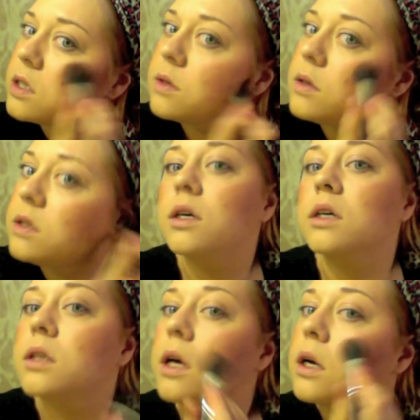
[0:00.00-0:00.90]
Kind of just
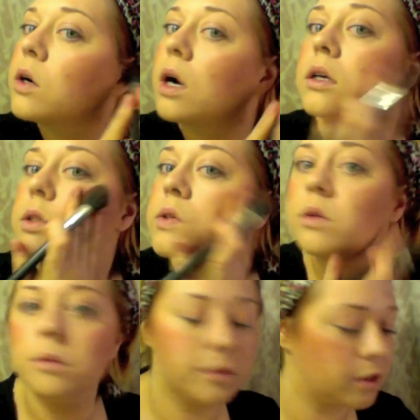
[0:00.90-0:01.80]
dust that
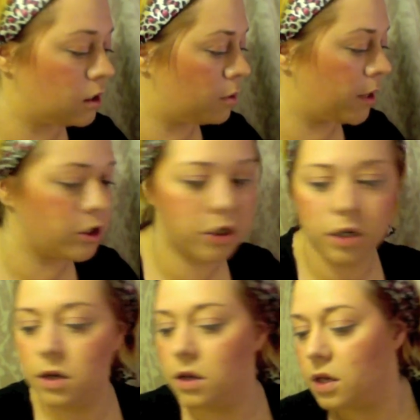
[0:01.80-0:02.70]
across. Oh, a little
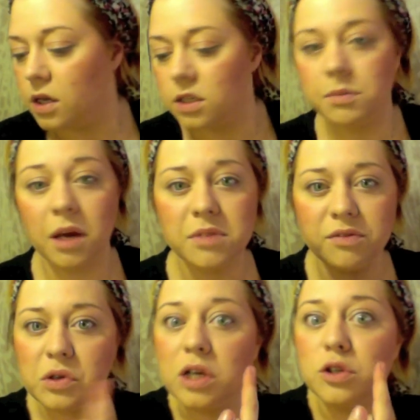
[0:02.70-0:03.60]
much.
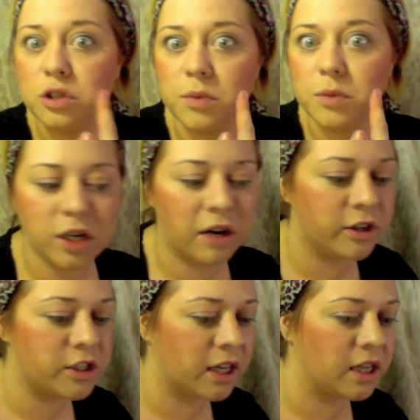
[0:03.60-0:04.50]
Sometimes if you get too
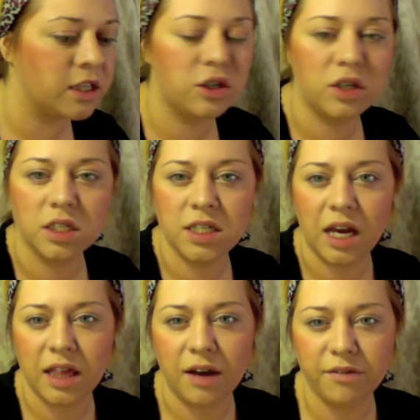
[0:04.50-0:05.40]
much coverage like this, you
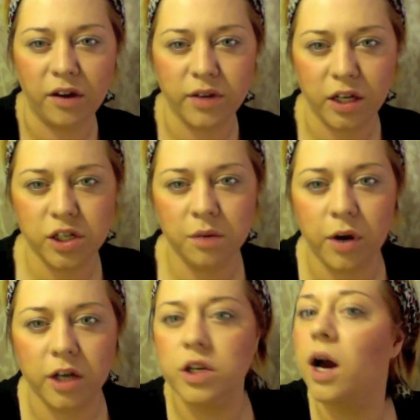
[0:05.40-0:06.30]
can just take that
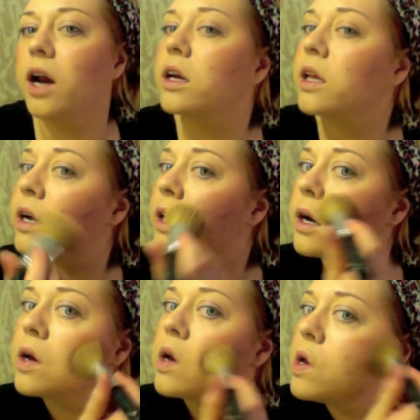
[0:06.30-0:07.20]
foundation brush you had
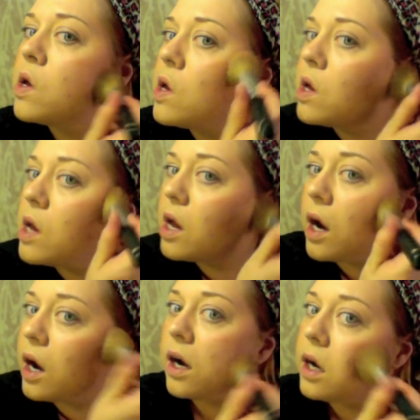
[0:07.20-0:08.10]
earlier.
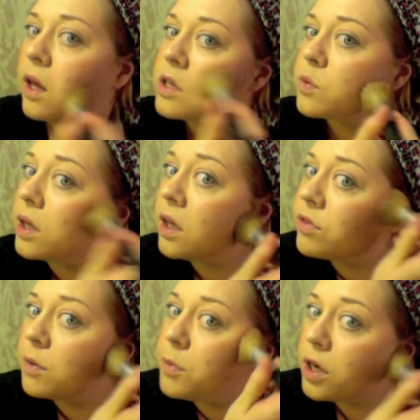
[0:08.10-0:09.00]
That's
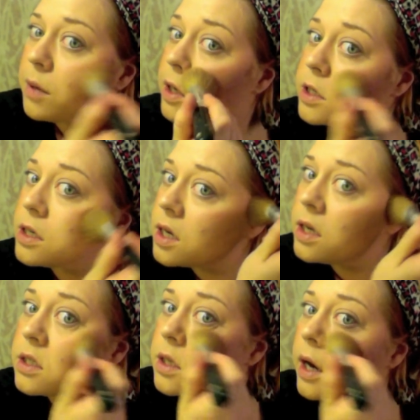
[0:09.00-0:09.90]
why I love kabuki
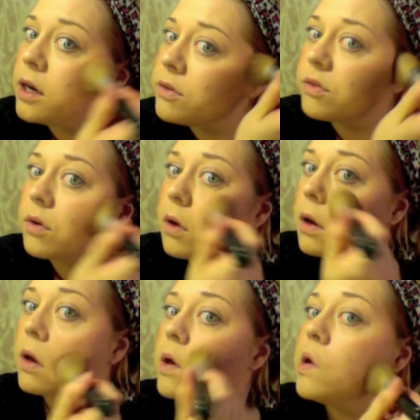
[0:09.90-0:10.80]
brushes, and just kind of
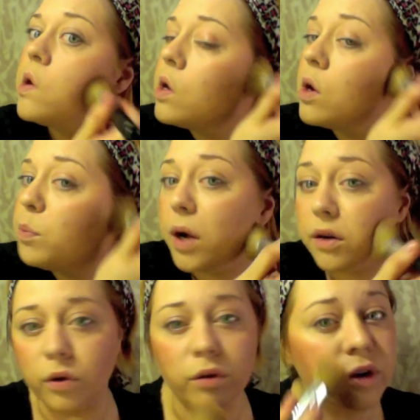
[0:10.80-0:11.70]

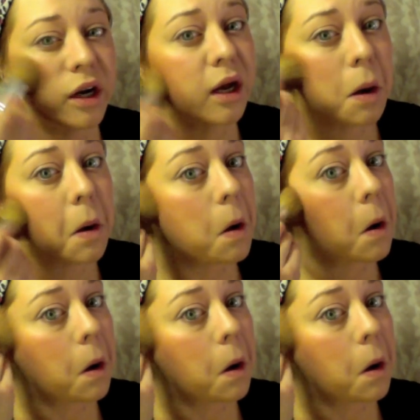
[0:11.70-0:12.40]
buff over it